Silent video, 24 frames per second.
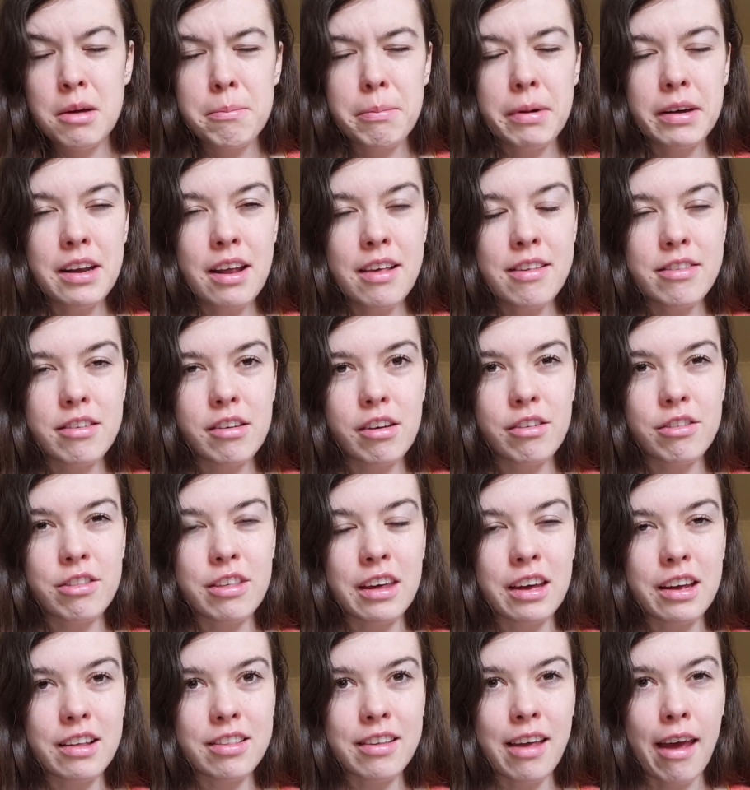But I still
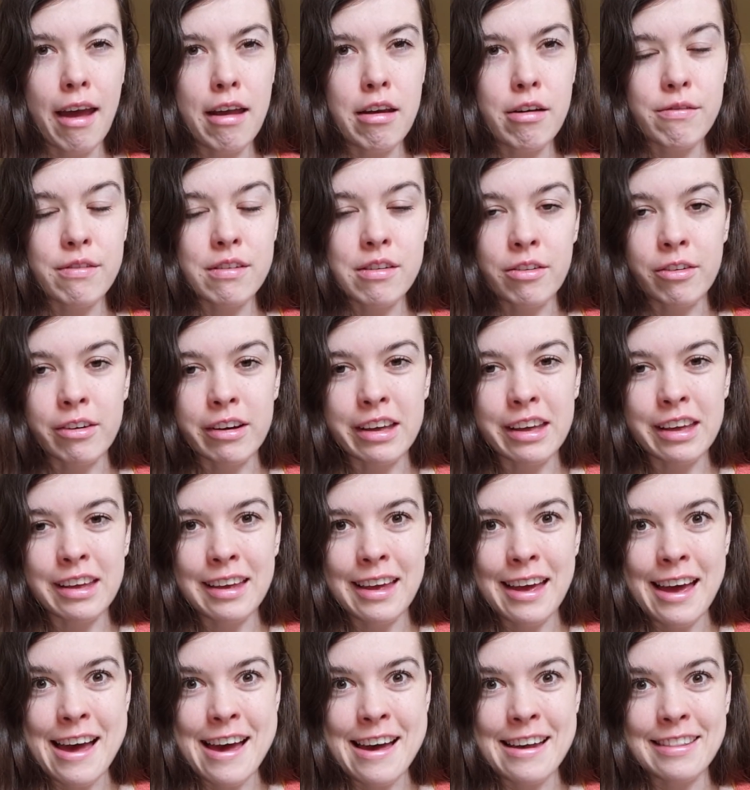think it's kind of annoying,
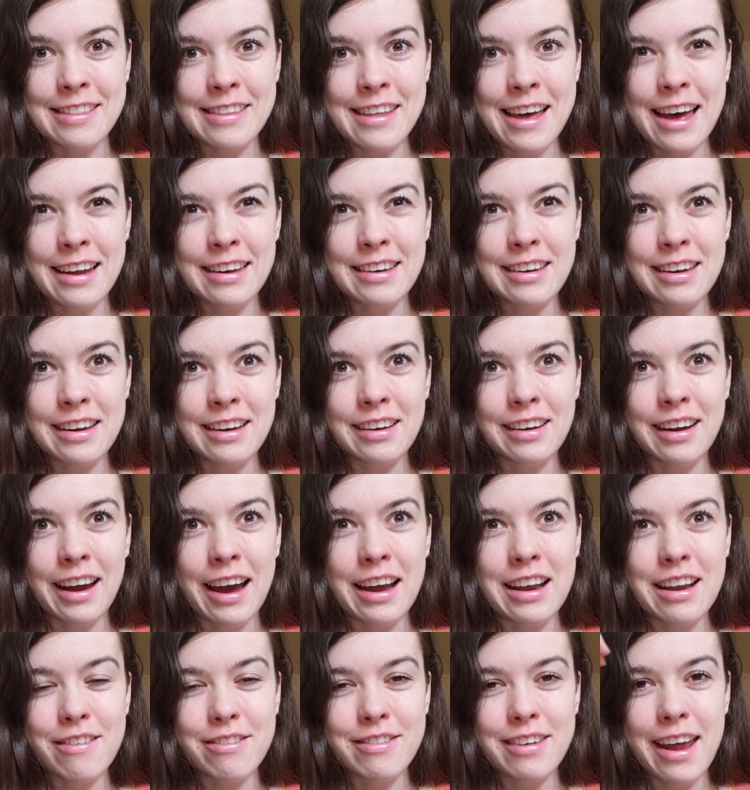and that did
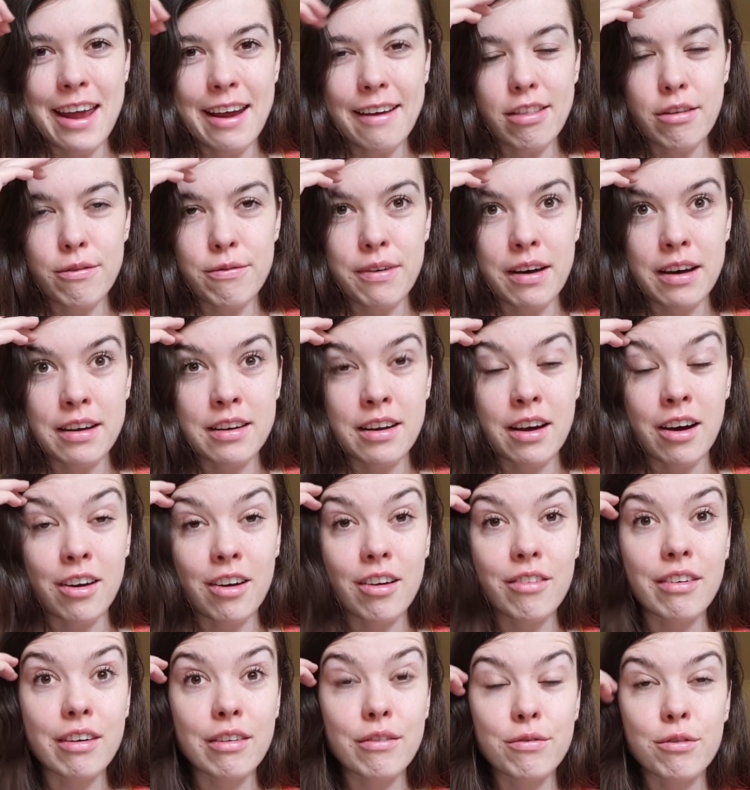kind of take the fun out
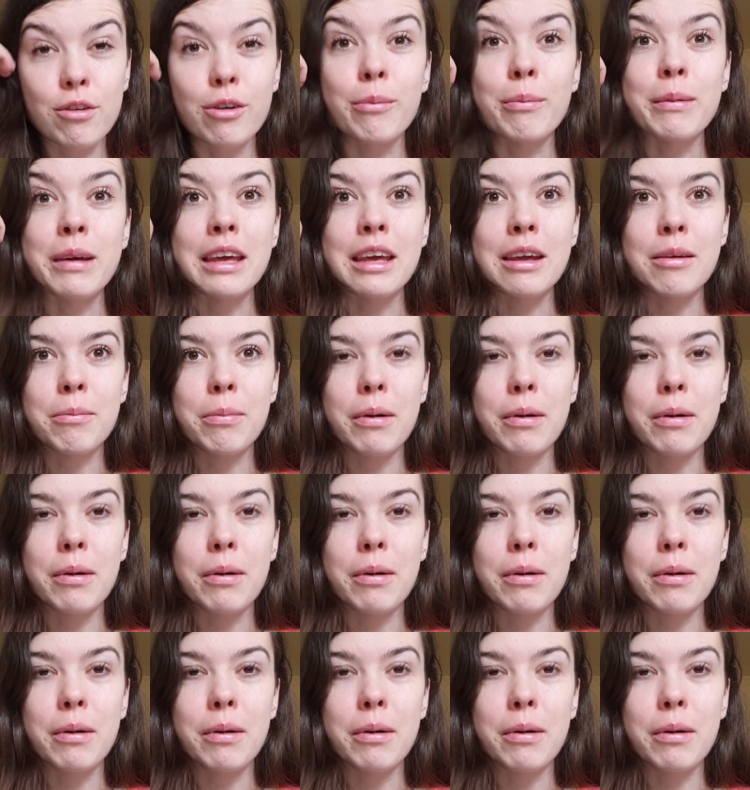of it for me.